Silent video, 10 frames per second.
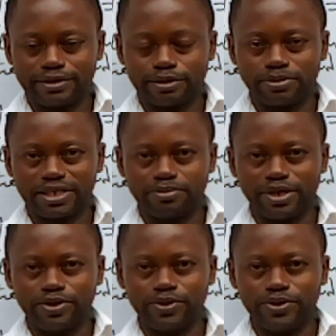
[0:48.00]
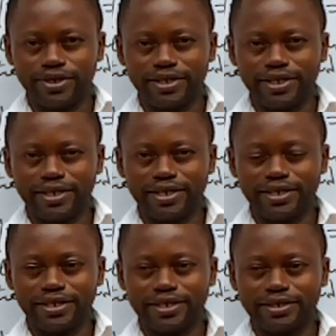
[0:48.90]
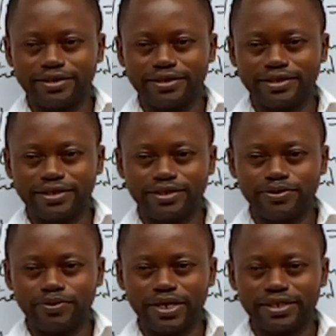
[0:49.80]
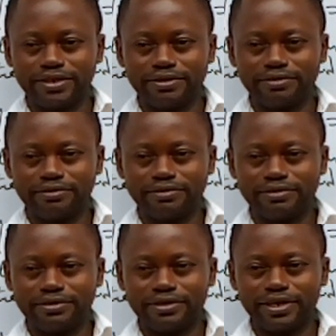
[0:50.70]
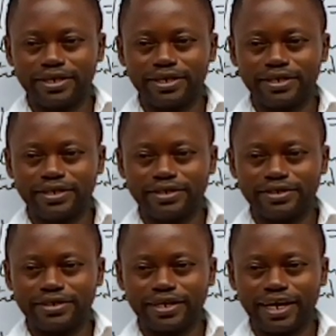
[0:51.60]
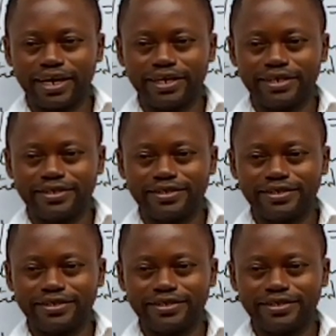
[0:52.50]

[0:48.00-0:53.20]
some time ago in the when uh, I